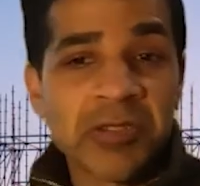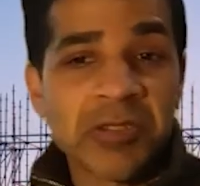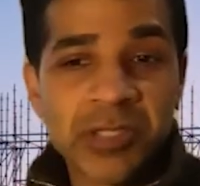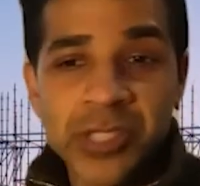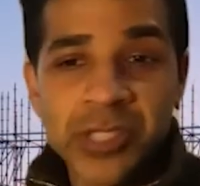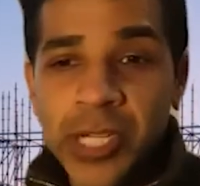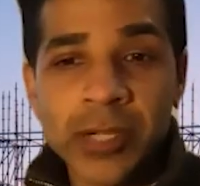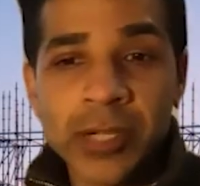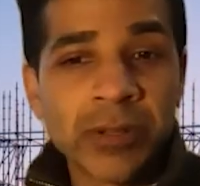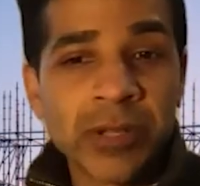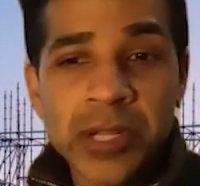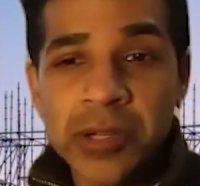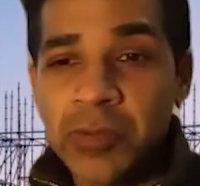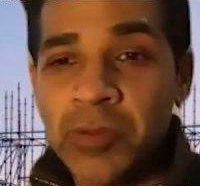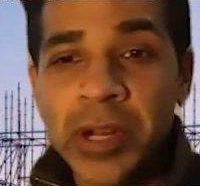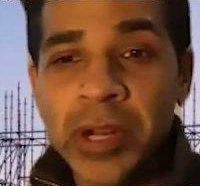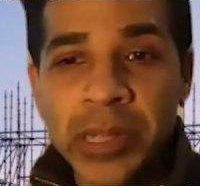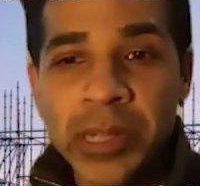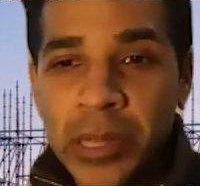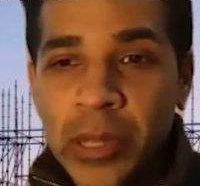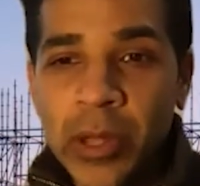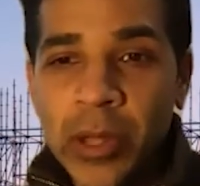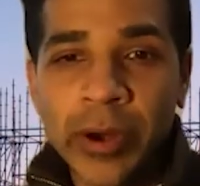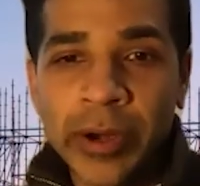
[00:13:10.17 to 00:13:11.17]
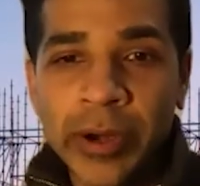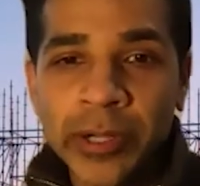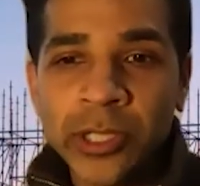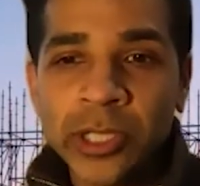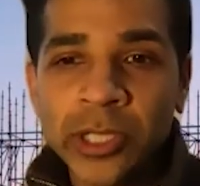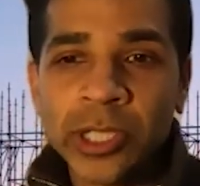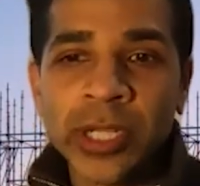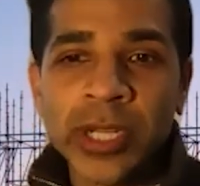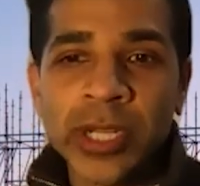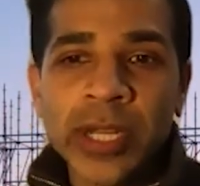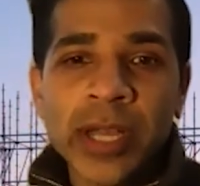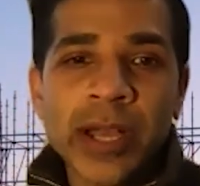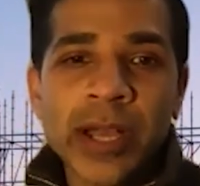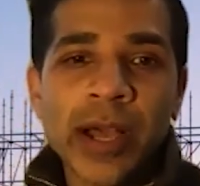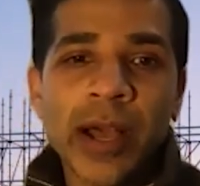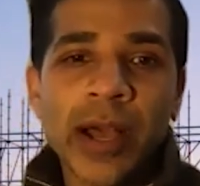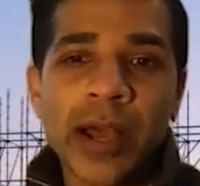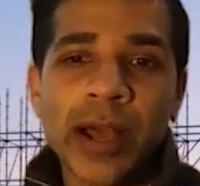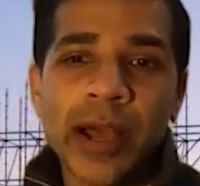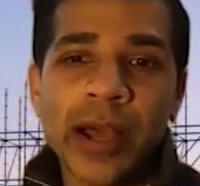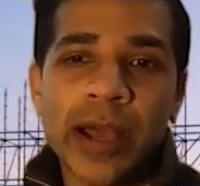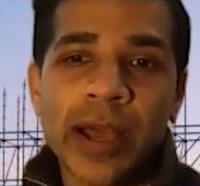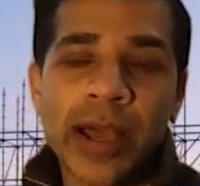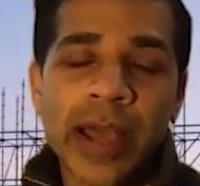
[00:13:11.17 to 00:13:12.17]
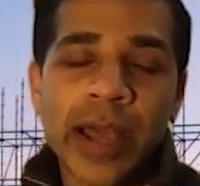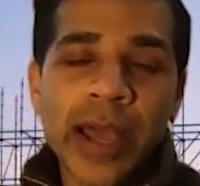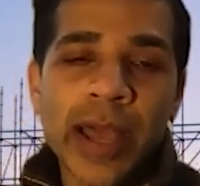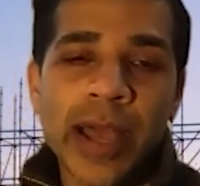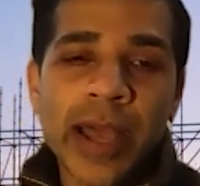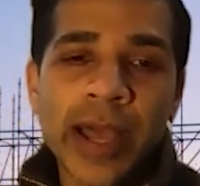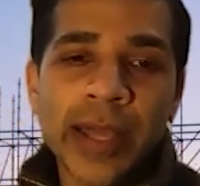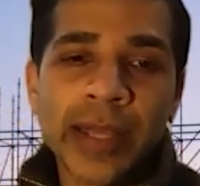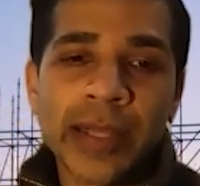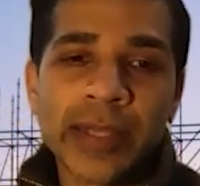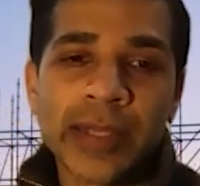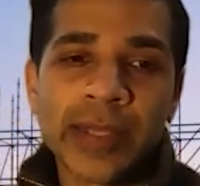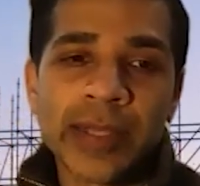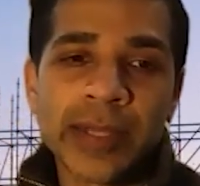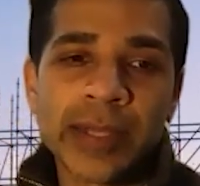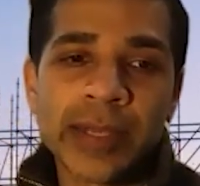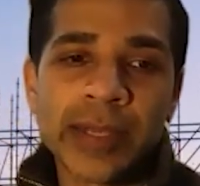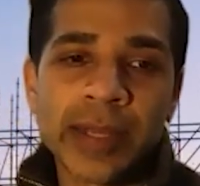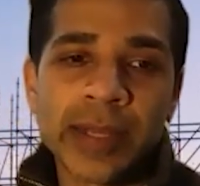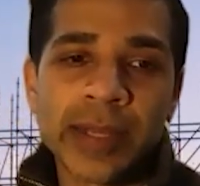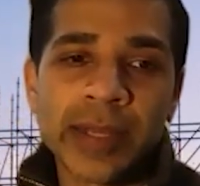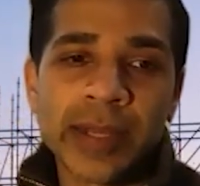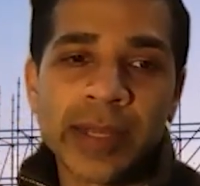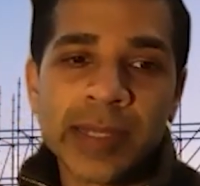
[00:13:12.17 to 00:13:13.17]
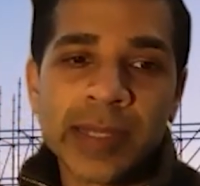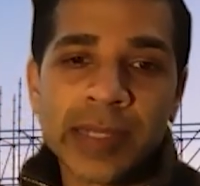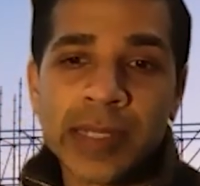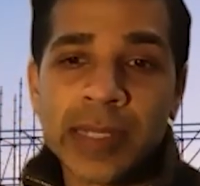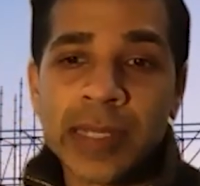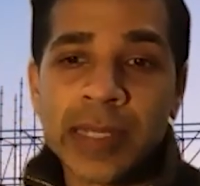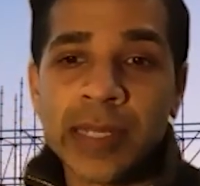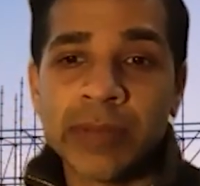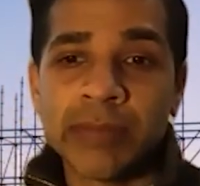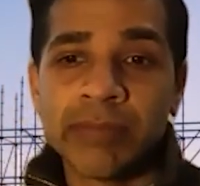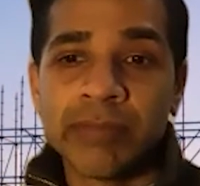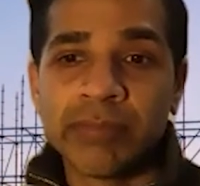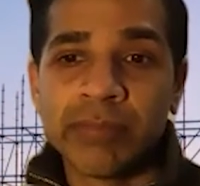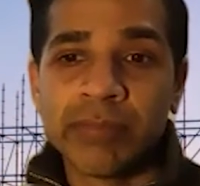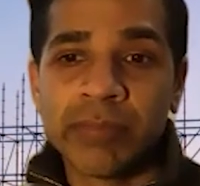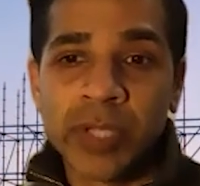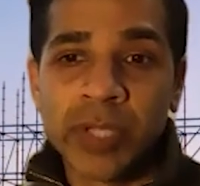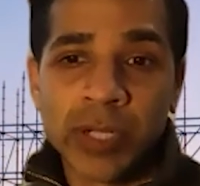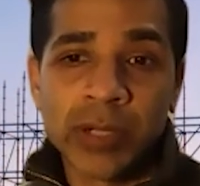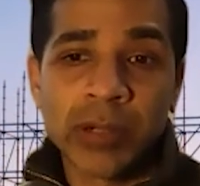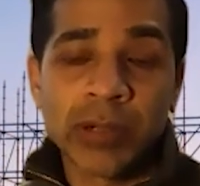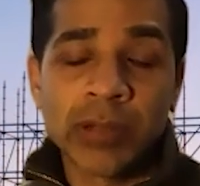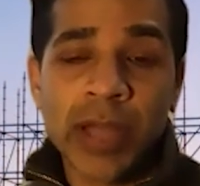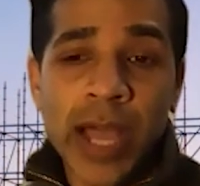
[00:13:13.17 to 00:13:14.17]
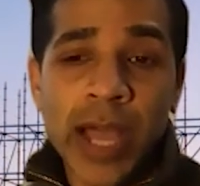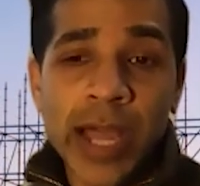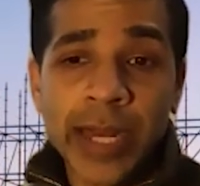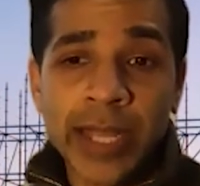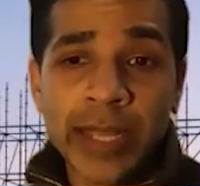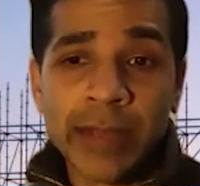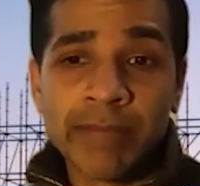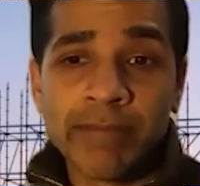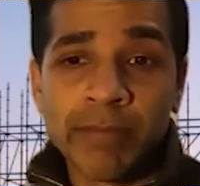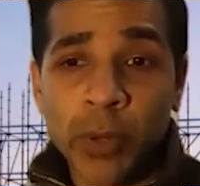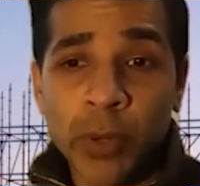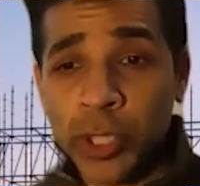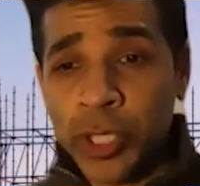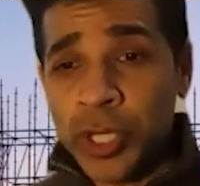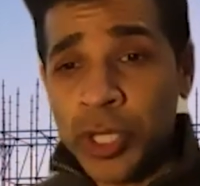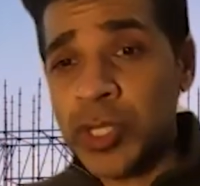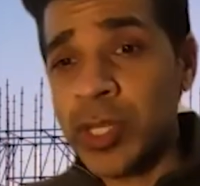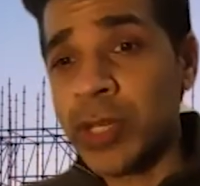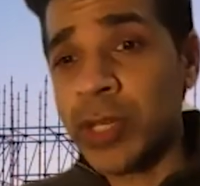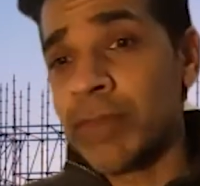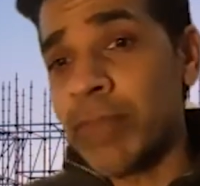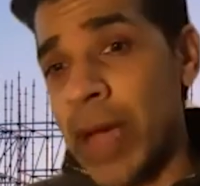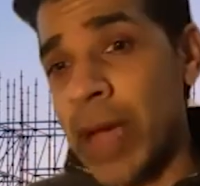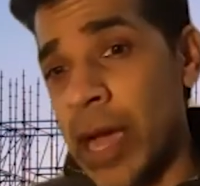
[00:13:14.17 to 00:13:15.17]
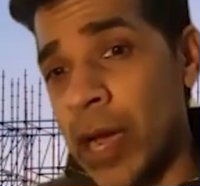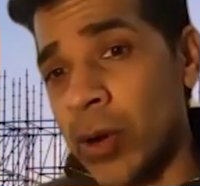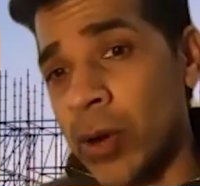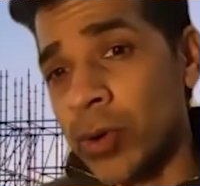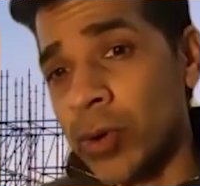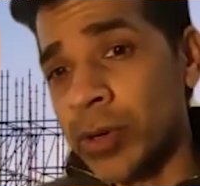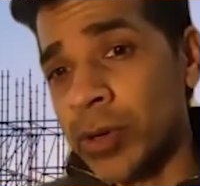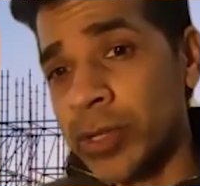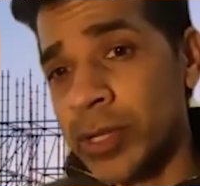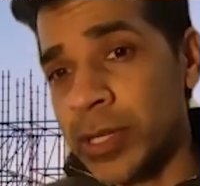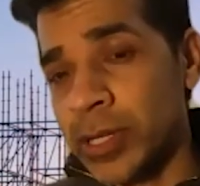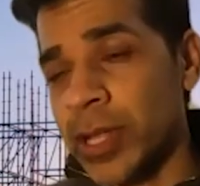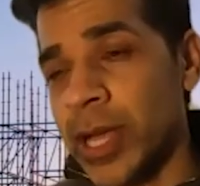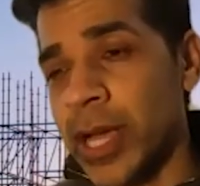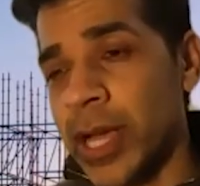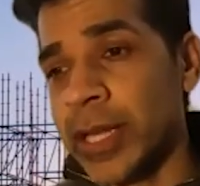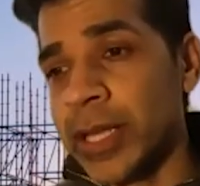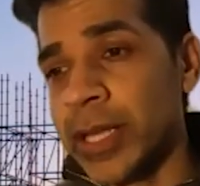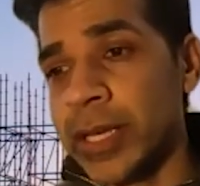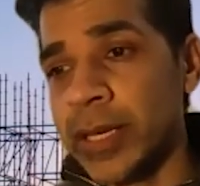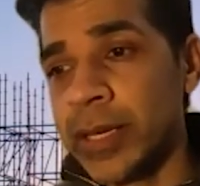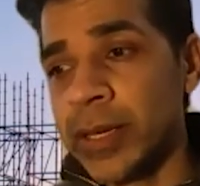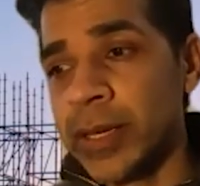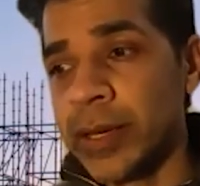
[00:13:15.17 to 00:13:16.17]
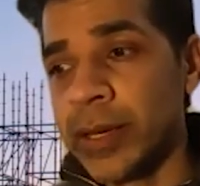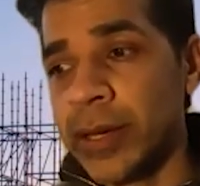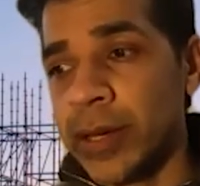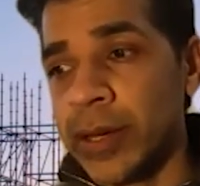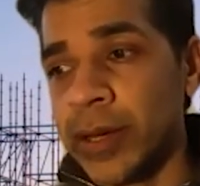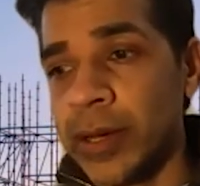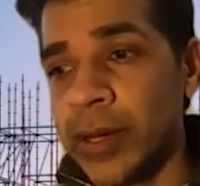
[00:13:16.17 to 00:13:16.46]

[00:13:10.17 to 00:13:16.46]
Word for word: generally writ large, has seen declining purchasing power, declining